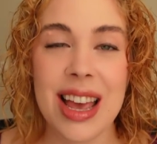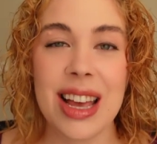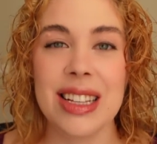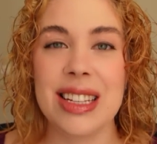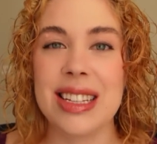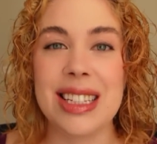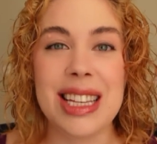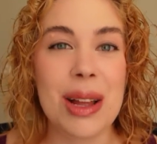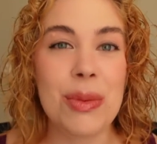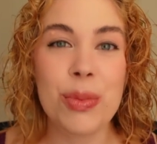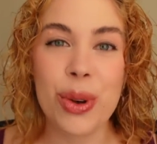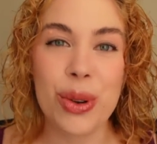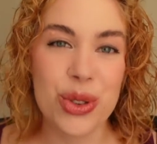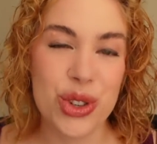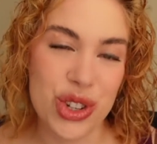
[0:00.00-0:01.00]
to send
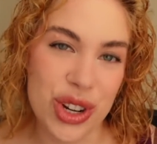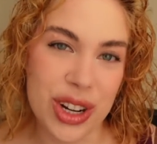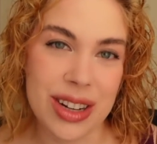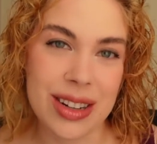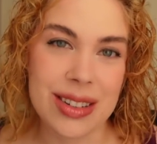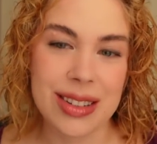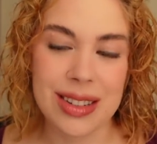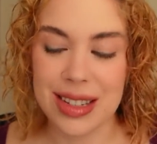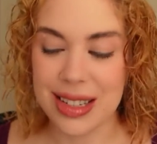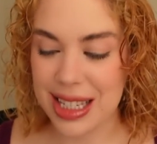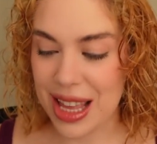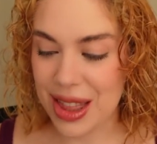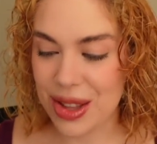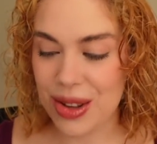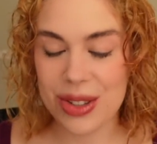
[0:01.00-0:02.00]
brochures, to
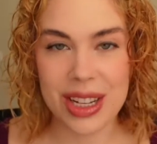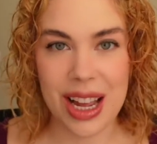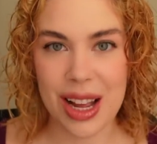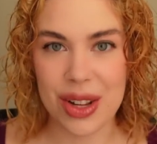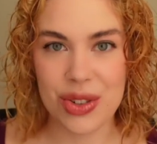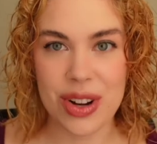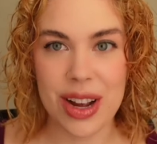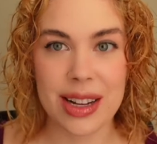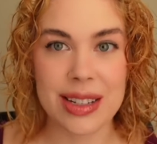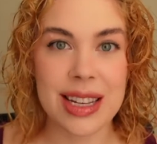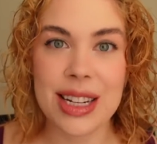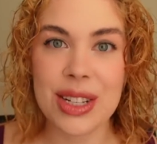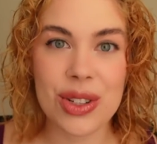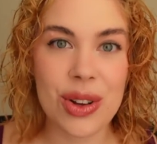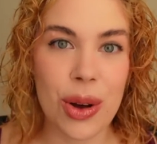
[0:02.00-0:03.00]
send those contracts,
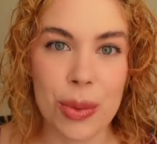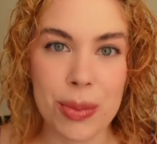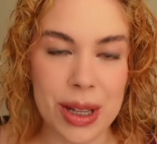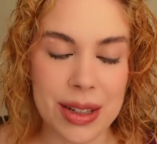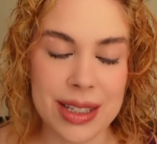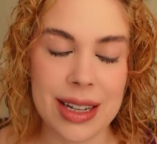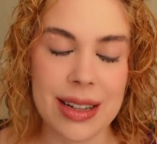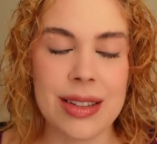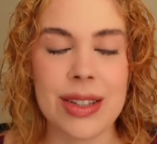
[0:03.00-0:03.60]
and it's all built in.